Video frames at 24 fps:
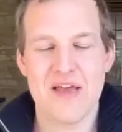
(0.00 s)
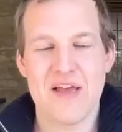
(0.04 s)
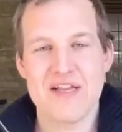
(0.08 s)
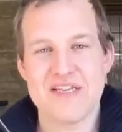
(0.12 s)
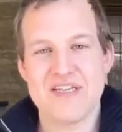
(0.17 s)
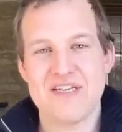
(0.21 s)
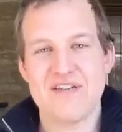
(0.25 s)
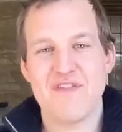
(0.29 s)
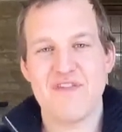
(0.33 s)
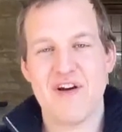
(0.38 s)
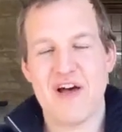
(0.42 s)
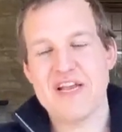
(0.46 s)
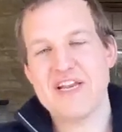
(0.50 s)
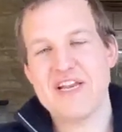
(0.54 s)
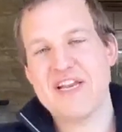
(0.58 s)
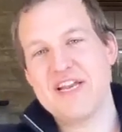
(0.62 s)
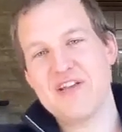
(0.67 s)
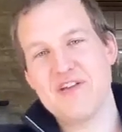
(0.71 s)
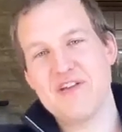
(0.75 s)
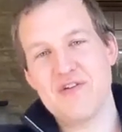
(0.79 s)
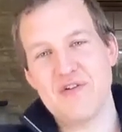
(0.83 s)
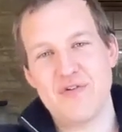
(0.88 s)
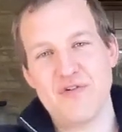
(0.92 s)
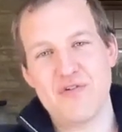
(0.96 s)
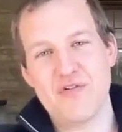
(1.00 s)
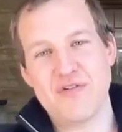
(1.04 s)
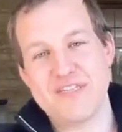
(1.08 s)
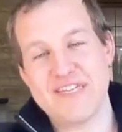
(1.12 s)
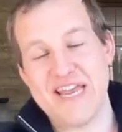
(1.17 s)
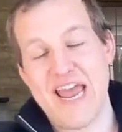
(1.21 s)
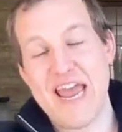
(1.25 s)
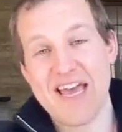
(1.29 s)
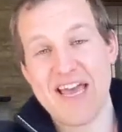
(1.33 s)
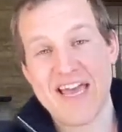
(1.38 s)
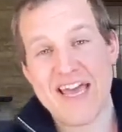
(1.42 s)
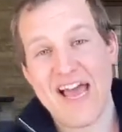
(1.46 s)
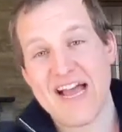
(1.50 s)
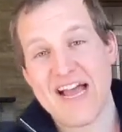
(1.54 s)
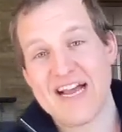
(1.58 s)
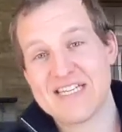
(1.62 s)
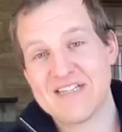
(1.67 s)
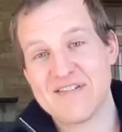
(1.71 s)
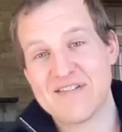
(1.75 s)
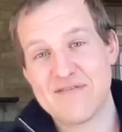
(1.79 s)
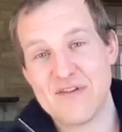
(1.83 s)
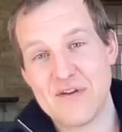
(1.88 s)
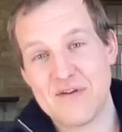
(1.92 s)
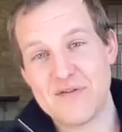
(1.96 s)
dividing your daily
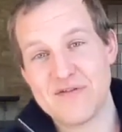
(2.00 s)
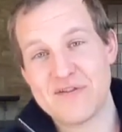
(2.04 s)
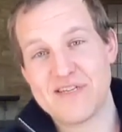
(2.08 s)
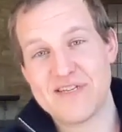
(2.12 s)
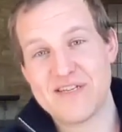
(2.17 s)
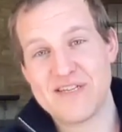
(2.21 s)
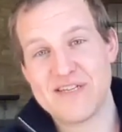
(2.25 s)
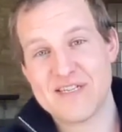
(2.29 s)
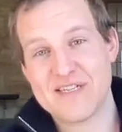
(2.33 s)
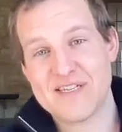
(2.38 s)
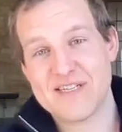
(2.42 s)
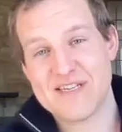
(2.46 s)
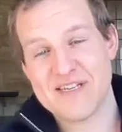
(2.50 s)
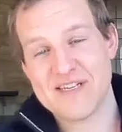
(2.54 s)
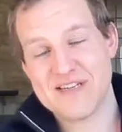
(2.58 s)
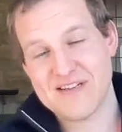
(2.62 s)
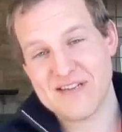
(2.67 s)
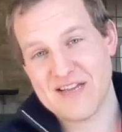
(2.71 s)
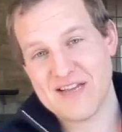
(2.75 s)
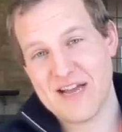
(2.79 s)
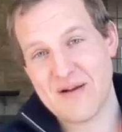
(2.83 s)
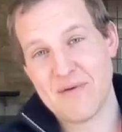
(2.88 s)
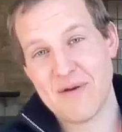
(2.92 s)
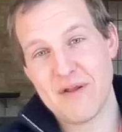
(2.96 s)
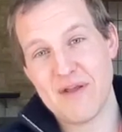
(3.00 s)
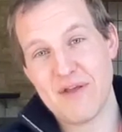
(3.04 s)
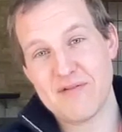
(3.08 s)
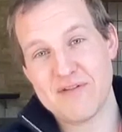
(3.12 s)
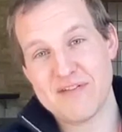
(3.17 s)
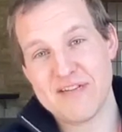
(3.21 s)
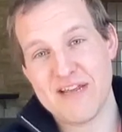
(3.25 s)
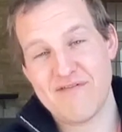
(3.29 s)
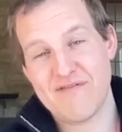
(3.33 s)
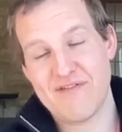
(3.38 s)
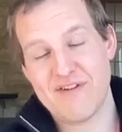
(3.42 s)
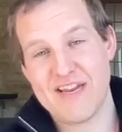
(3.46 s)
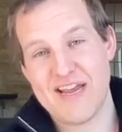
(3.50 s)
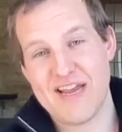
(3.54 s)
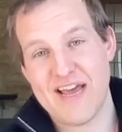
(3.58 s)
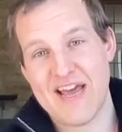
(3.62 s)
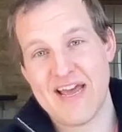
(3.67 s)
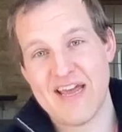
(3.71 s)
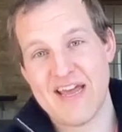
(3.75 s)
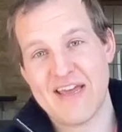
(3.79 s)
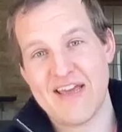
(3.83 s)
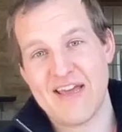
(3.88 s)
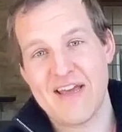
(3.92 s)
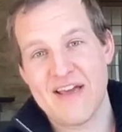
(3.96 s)
active users, how many use it every
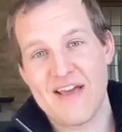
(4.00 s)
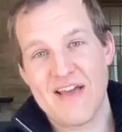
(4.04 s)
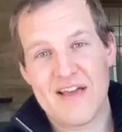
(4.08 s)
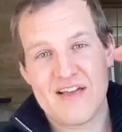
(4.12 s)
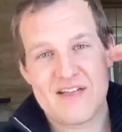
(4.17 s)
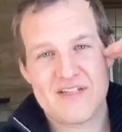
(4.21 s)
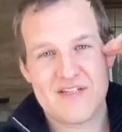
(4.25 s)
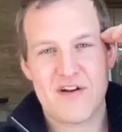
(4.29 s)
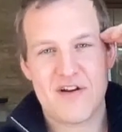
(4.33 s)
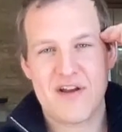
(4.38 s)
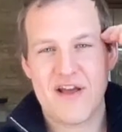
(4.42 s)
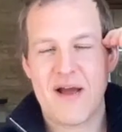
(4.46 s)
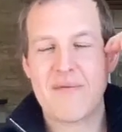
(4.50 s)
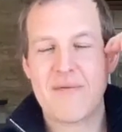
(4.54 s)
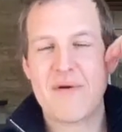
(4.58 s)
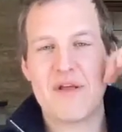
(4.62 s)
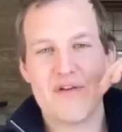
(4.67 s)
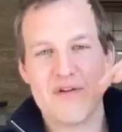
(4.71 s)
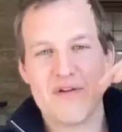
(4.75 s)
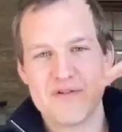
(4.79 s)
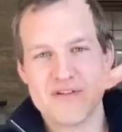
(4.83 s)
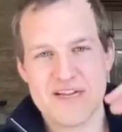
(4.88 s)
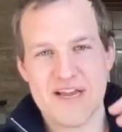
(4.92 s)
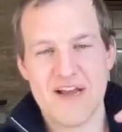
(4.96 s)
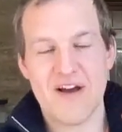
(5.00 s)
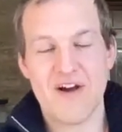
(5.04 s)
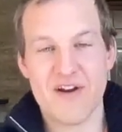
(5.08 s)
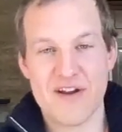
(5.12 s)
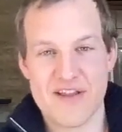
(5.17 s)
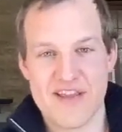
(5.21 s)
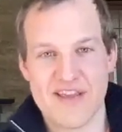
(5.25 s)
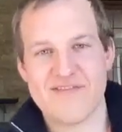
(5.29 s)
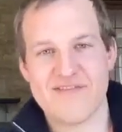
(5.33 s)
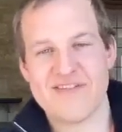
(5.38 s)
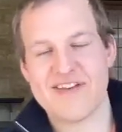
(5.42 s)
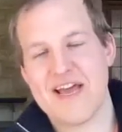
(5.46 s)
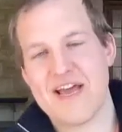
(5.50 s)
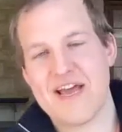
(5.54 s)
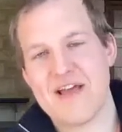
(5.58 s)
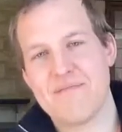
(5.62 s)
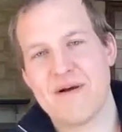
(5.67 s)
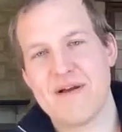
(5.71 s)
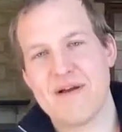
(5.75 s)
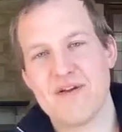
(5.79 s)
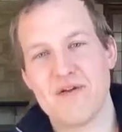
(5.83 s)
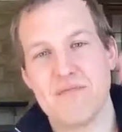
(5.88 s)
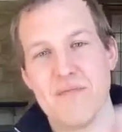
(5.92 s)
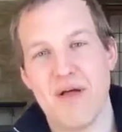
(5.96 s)
day, sorry, how many use it on a given day
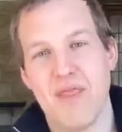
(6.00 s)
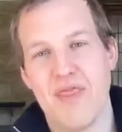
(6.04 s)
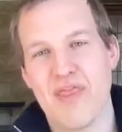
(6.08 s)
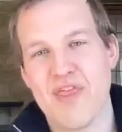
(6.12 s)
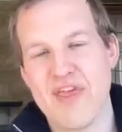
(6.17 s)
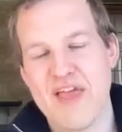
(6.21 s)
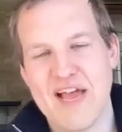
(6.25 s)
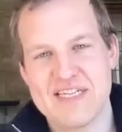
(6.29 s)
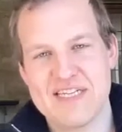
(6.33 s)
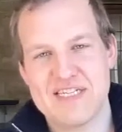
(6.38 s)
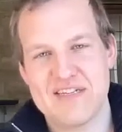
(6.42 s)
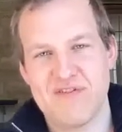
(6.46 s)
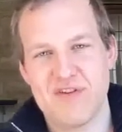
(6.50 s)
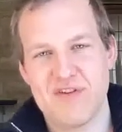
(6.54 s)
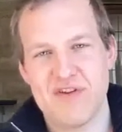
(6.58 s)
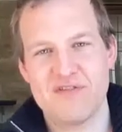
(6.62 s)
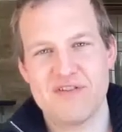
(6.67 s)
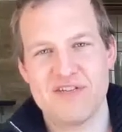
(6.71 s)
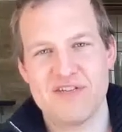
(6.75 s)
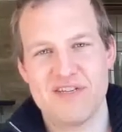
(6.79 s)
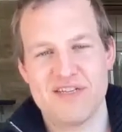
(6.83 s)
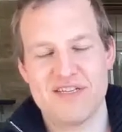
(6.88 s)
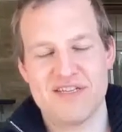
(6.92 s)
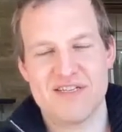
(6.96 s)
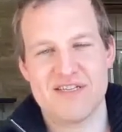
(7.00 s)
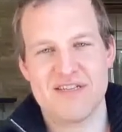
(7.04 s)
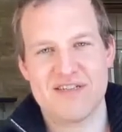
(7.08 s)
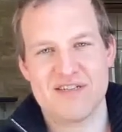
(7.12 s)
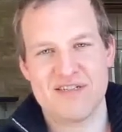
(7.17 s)
by your monthly active users.